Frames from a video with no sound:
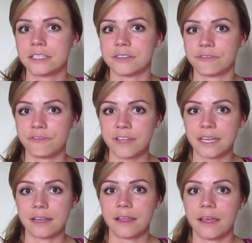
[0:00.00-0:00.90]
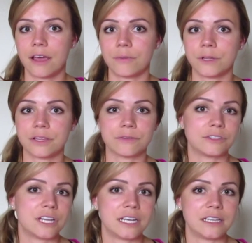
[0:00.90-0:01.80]
to fit with the
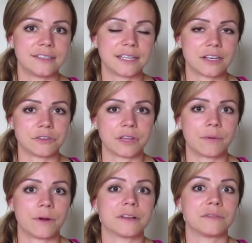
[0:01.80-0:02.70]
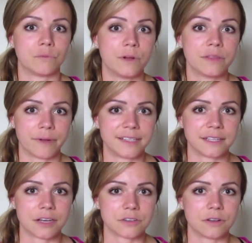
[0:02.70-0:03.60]
routine and the schedule that works with my
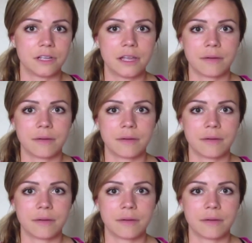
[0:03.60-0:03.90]
schedule.